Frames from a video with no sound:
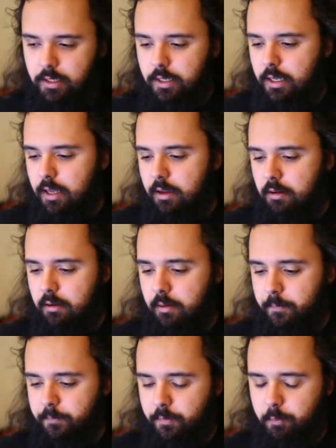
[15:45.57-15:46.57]

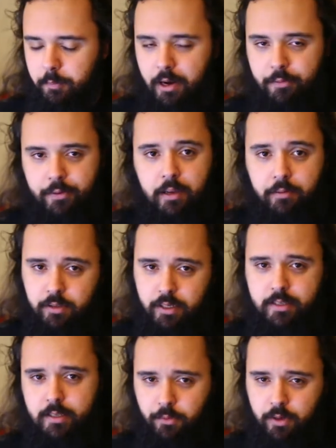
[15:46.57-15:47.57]
But I think after this
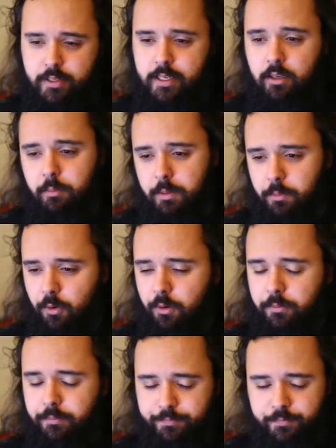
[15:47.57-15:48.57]
I'm gonna take a bit more
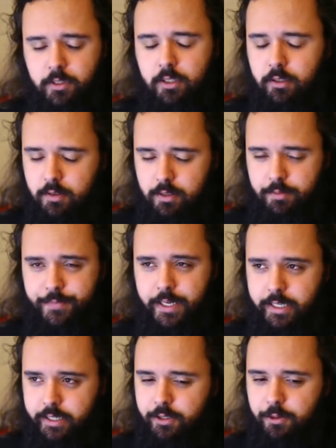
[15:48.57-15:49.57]
because I need
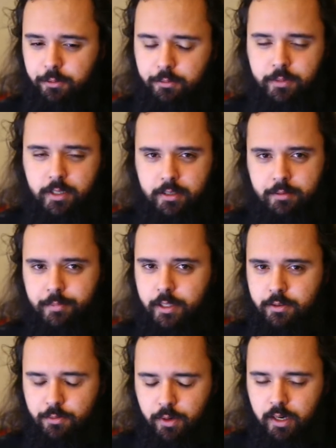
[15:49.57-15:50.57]
to. It's
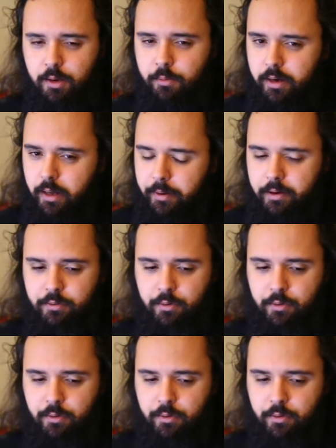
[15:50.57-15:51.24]
really really painful.